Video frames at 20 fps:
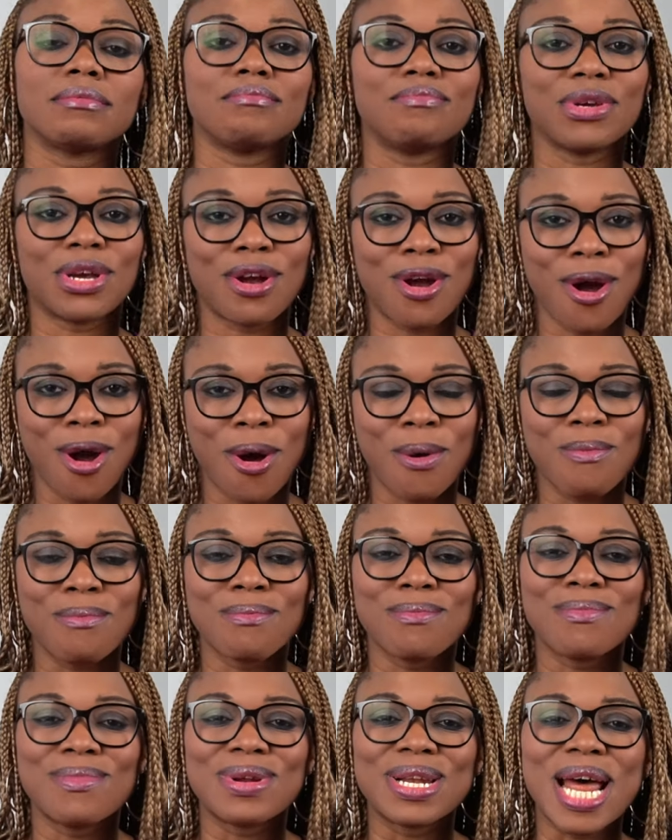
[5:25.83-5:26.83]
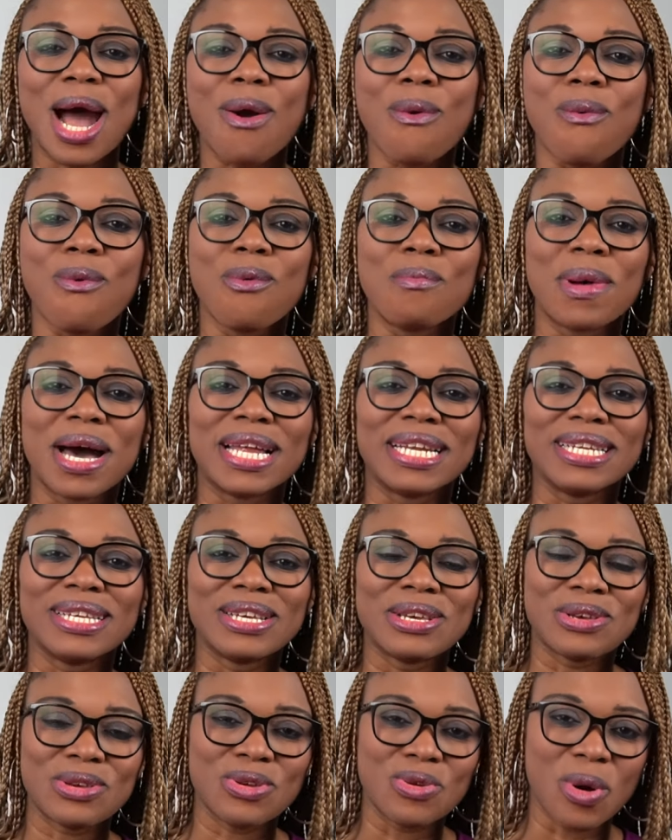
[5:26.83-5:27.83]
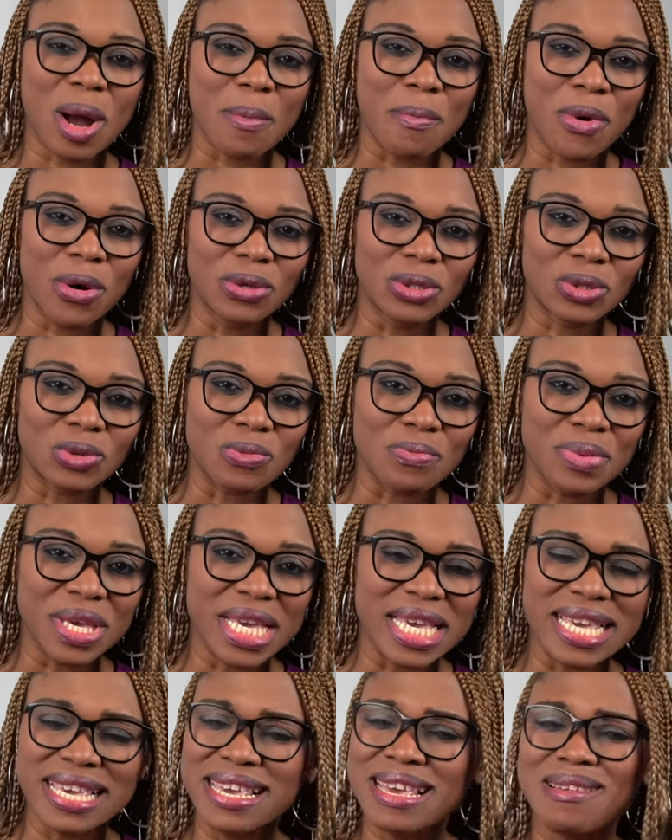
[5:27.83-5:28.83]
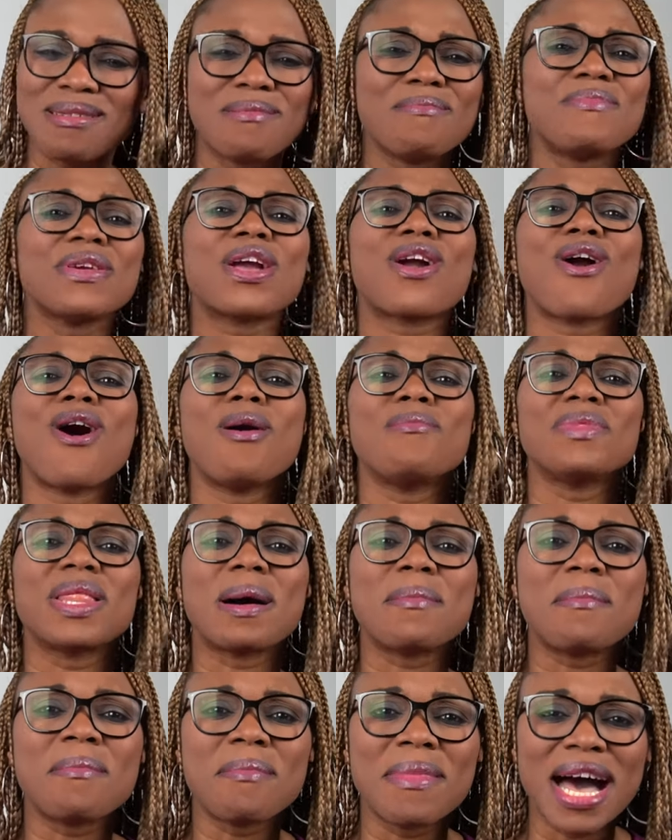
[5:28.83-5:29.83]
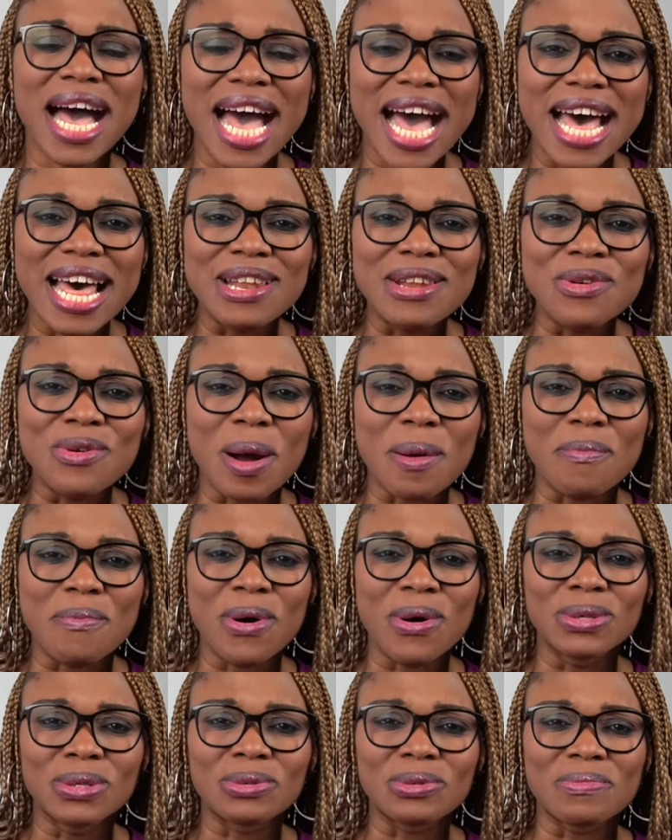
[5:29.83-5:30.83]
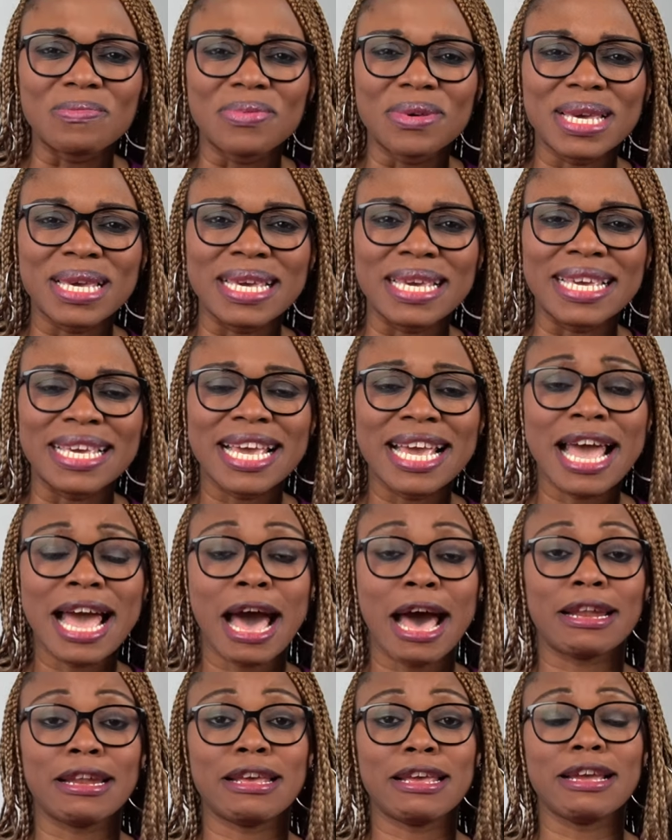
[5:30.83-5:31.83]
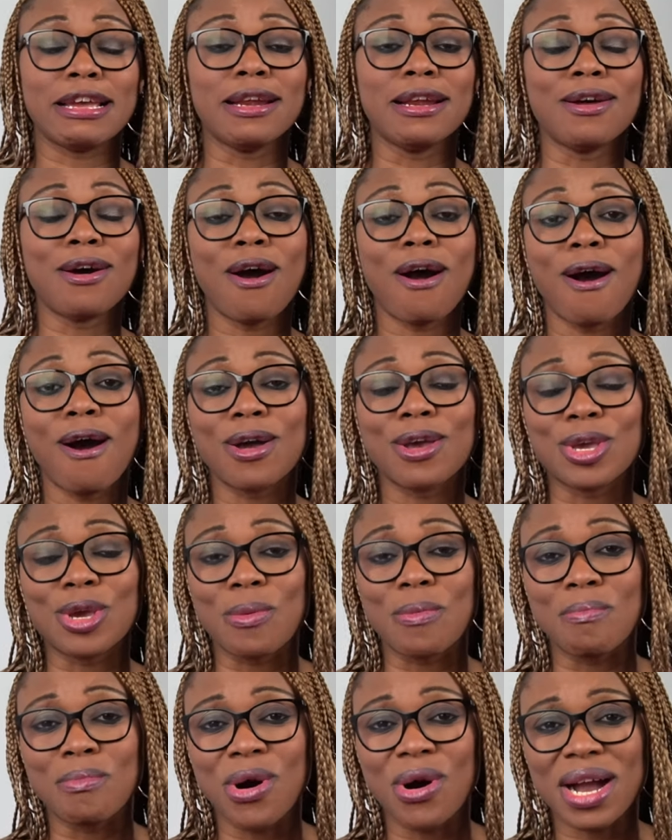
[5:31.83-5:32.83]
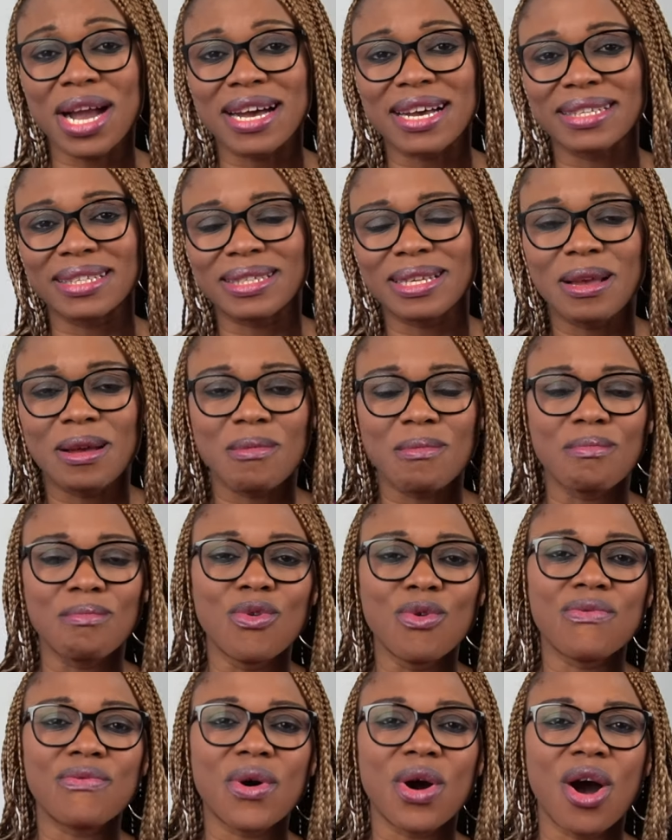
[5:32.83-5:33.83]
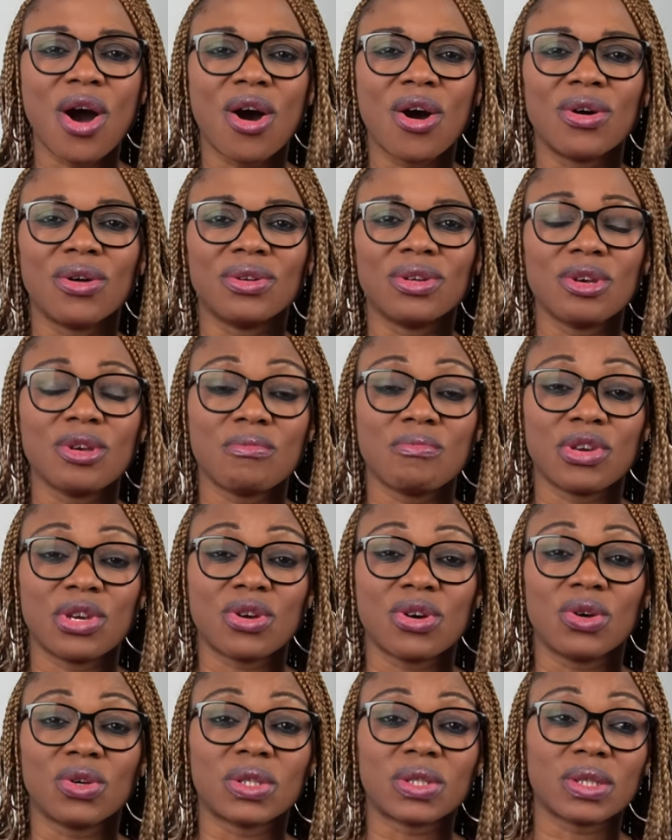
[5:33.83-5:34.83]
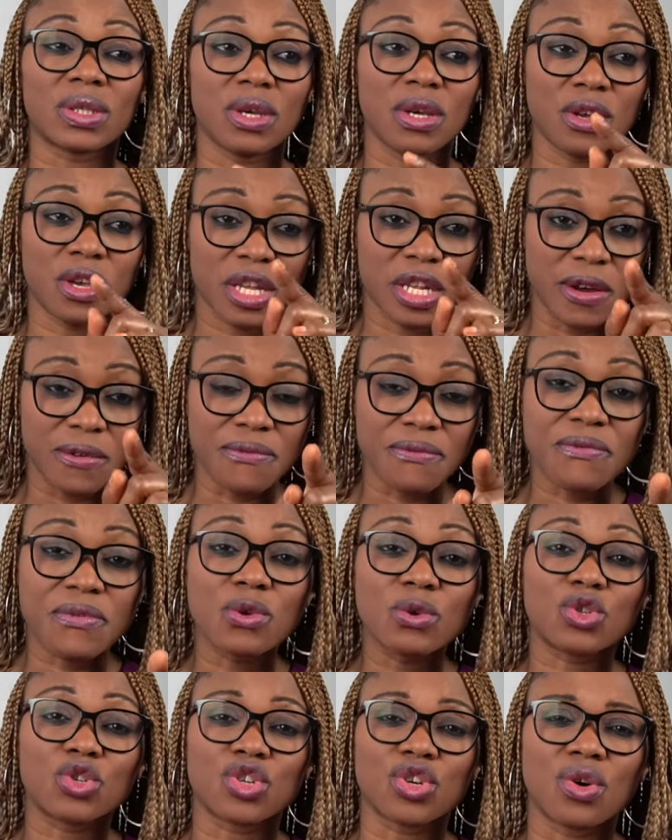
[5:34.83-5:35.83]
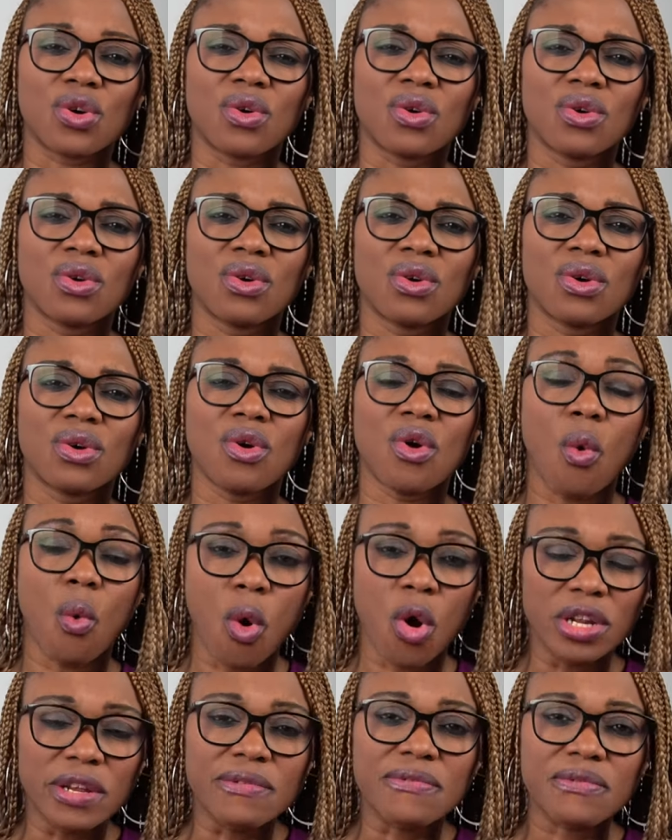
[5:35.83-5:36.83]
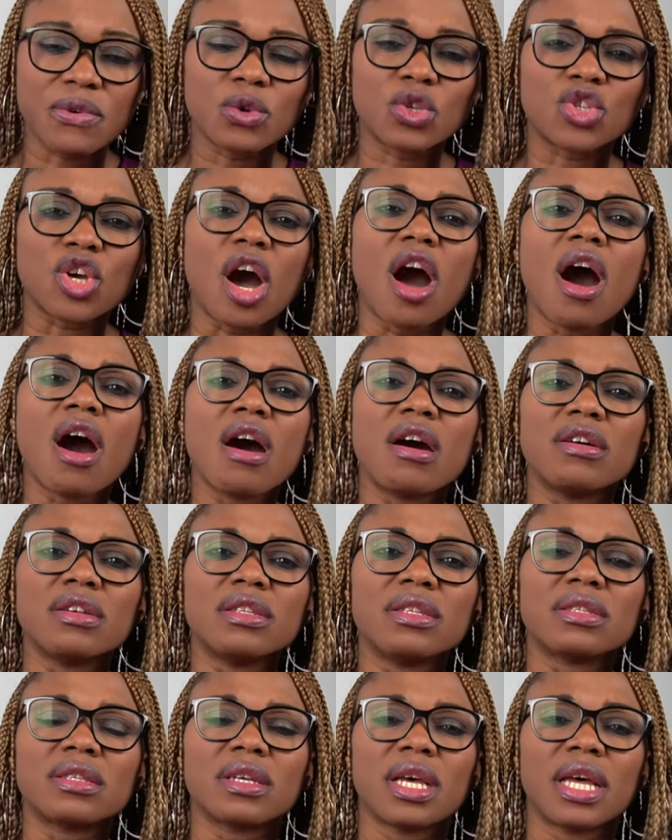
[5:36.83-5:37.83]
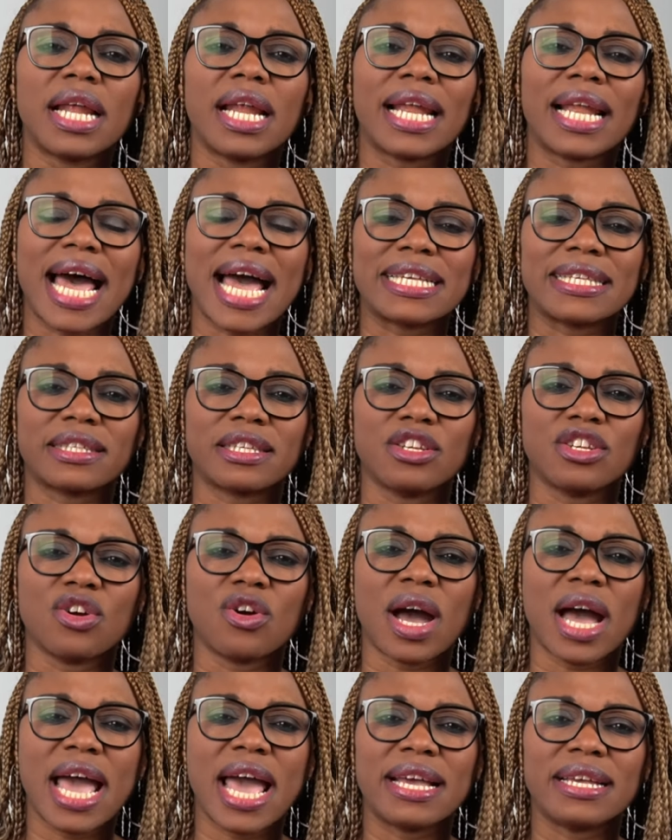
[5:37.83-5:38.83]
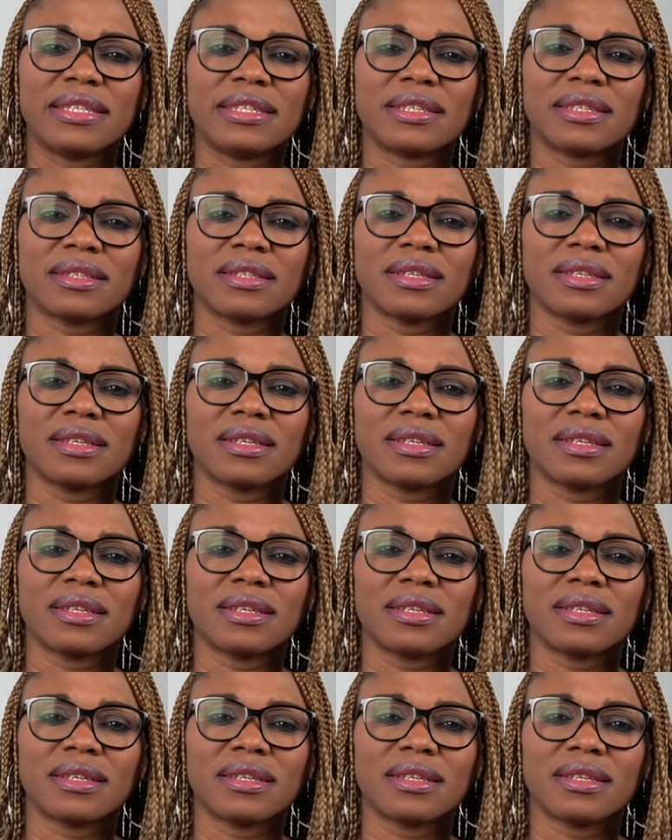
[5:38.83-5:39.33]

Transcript: Become that woman you are born to be. Become the man you are born to be, and ignore all your mockers. Move on, because the future, what the future holds, lies in your hands.